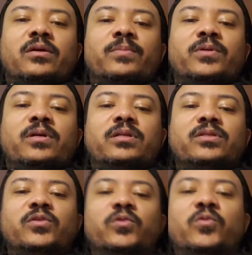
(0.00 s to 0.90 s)
So I'm going
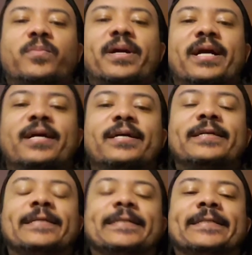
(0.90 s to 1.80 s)
to do my
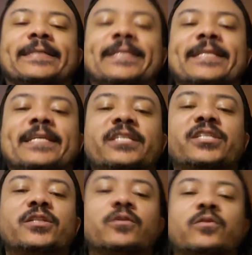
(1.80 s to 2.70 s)

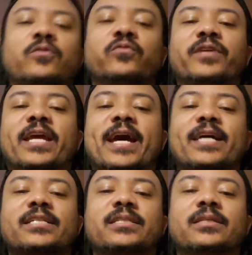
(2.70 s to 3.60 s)
initial
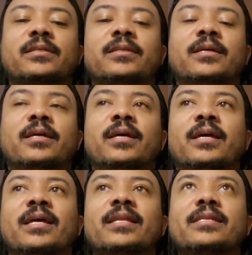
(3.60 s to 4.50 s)
reaction,
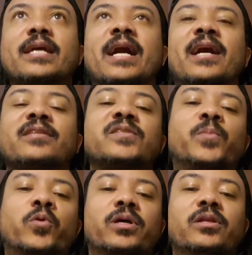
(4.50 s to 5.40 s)

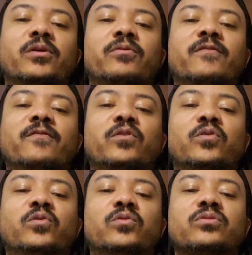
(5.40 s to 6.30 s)
non-spoiler
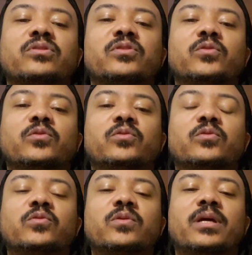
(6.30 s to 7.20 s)
review
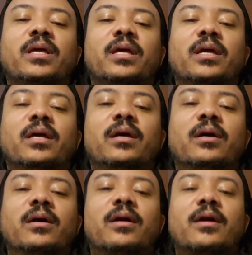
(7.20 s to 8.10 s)
to
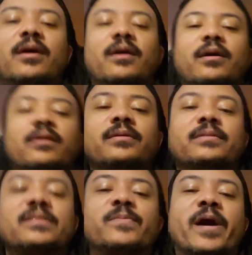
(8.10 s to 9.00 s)
uh,
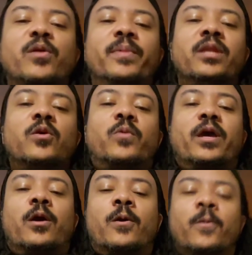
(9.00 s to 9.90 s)
Spider-Man No
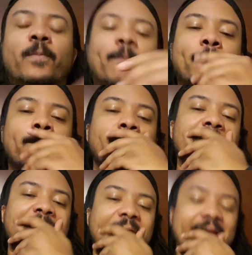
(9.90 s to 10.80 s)
Way Home.
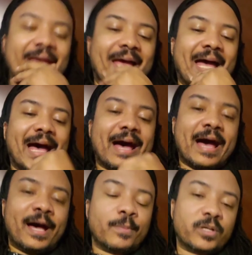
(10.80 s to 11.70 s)

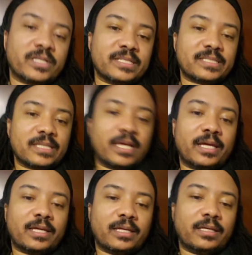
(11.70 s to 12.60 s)
I'm going to
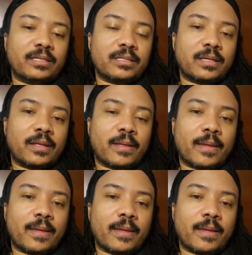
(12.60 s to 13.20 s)
say